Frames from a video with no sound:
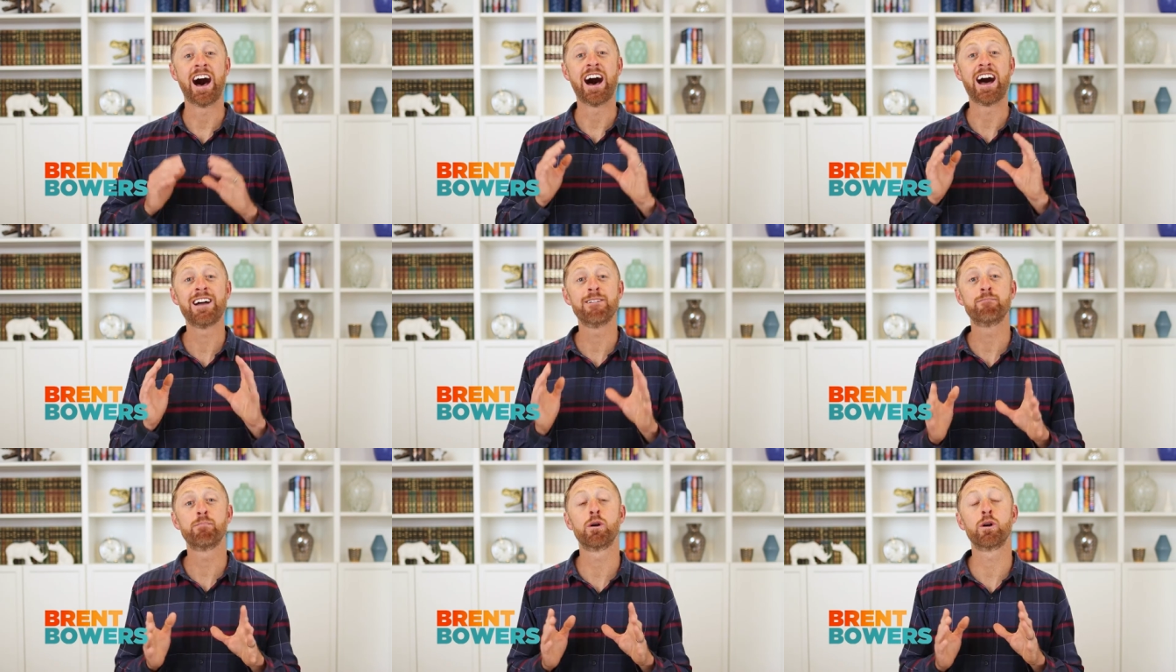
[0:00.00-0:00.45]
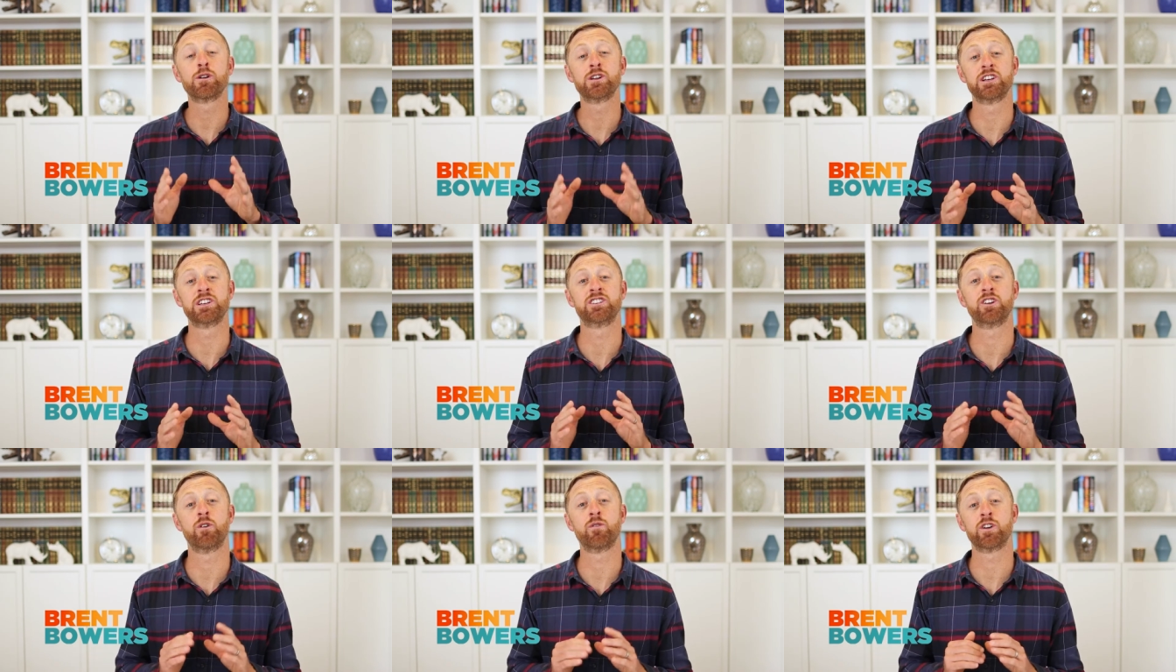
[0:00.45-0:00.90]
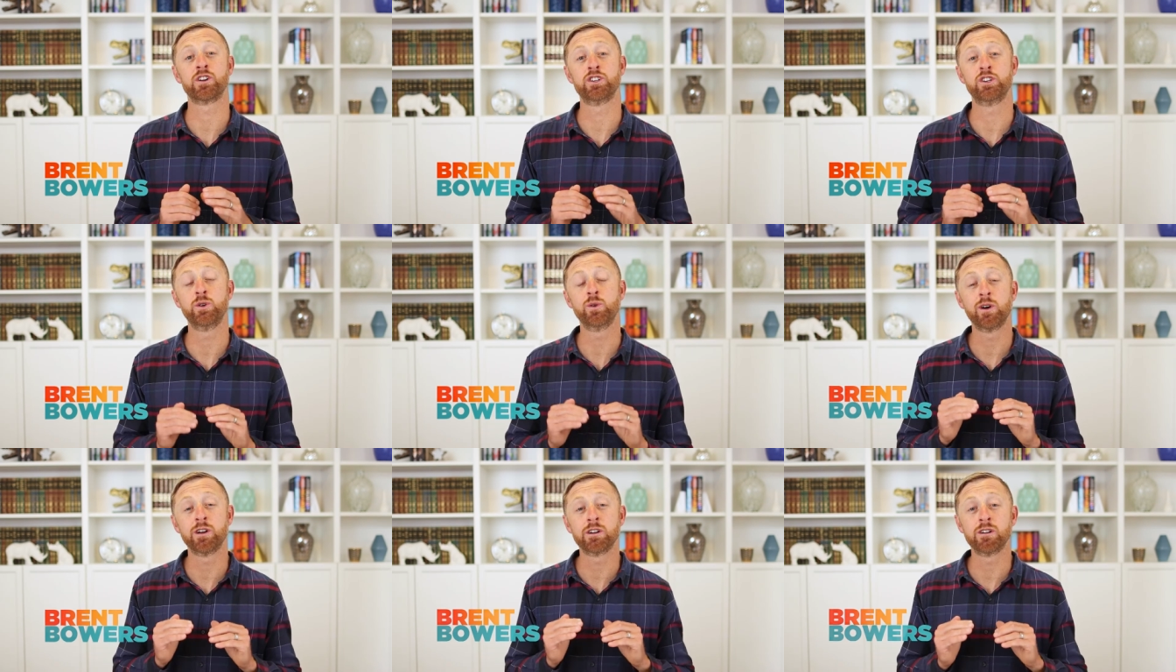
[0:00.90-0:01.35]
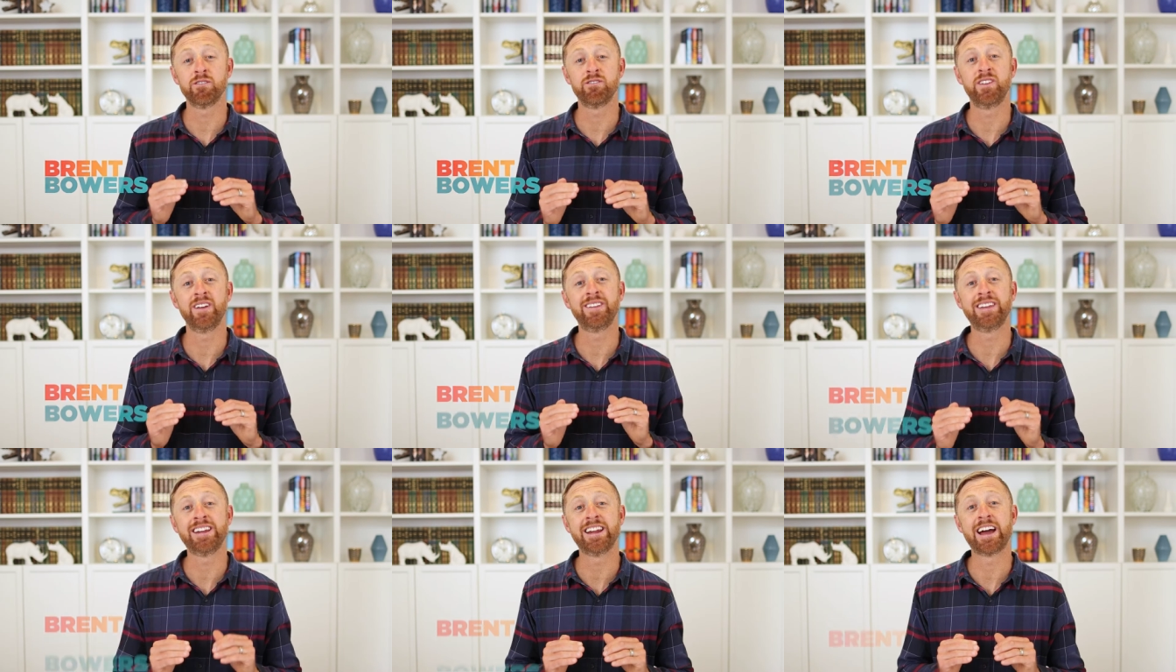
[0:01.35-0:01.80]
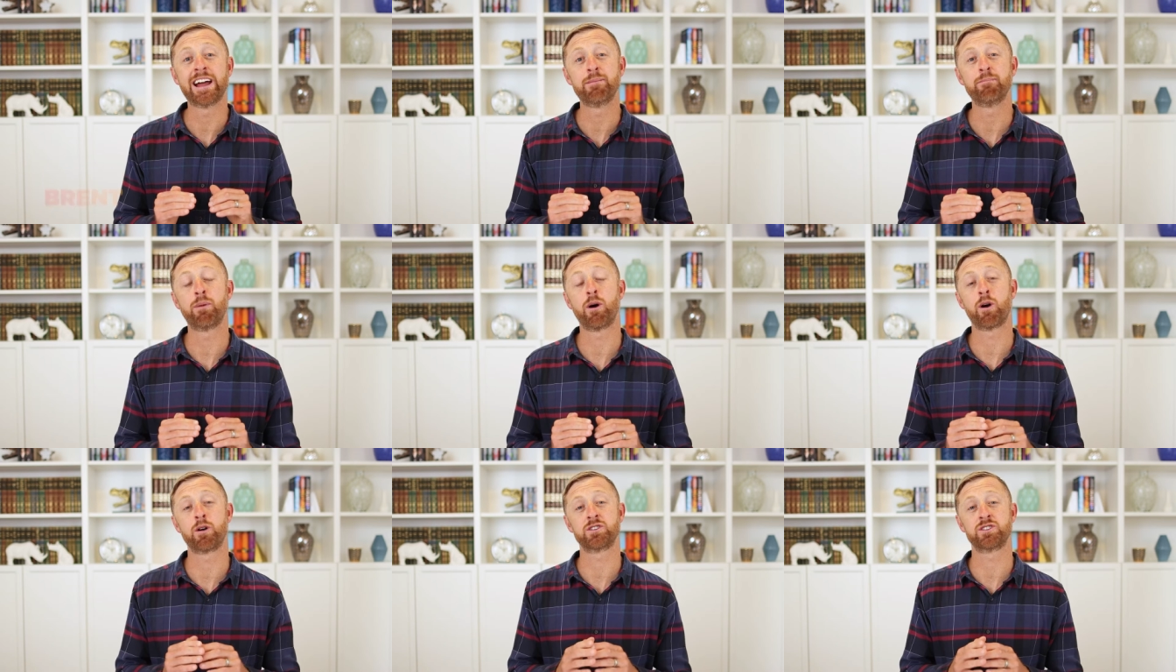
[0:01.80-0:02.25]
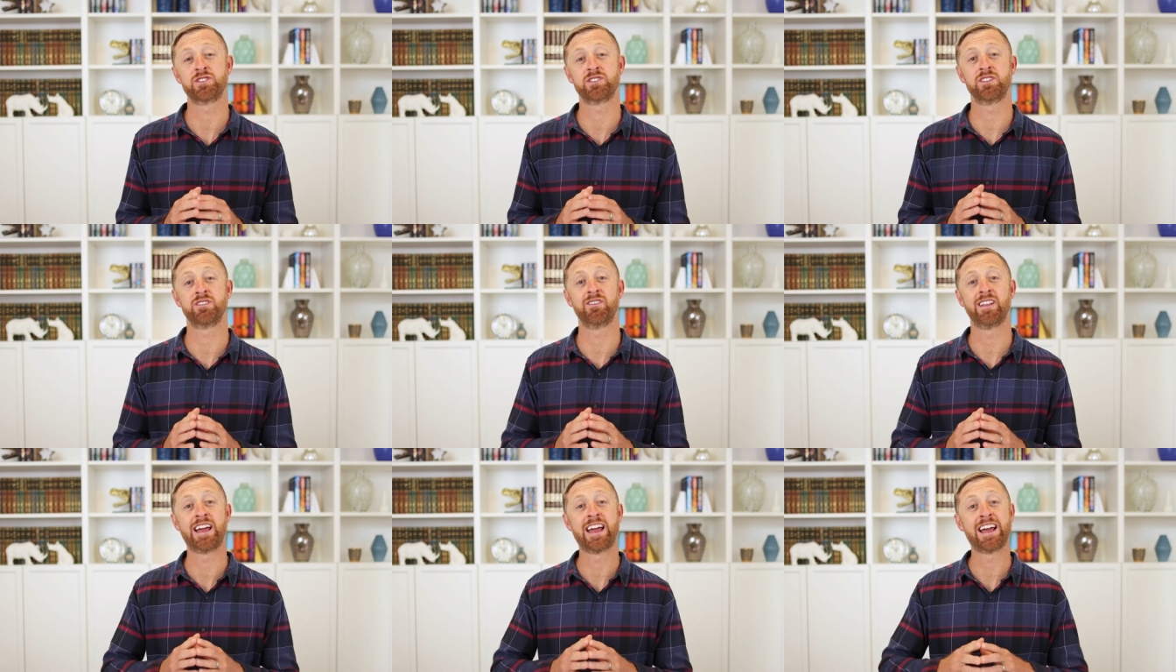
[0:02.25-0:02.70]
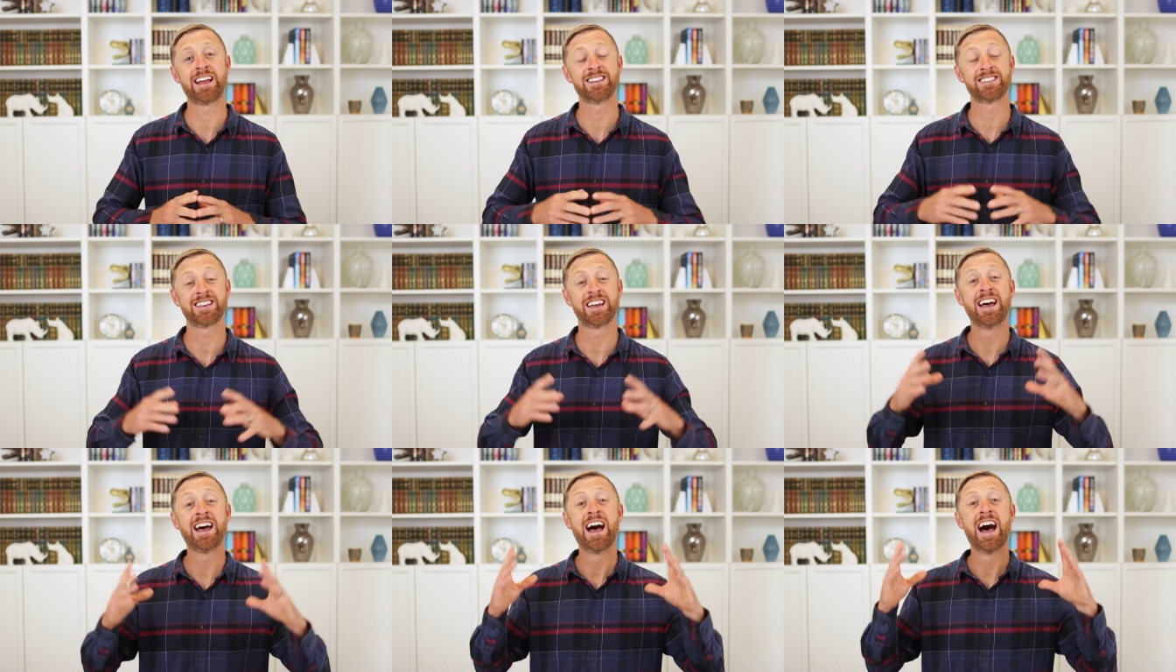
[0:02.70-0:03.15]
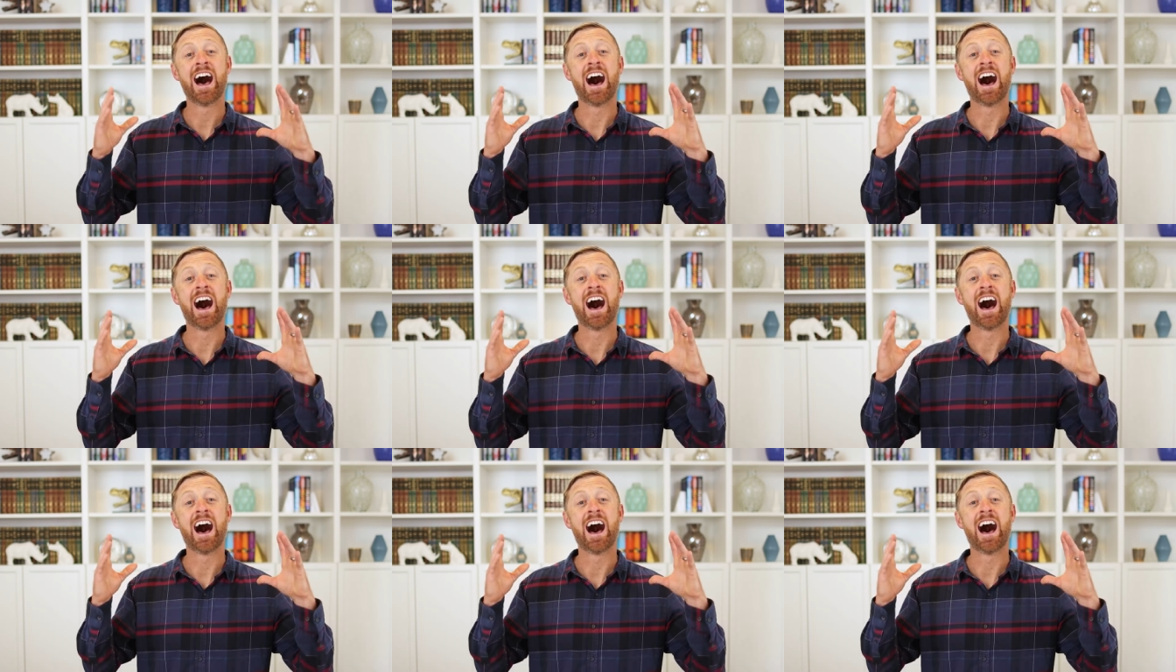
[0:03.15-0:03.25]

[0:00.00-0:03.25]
I've purchased over two hundred fifty-nine parcels of lands.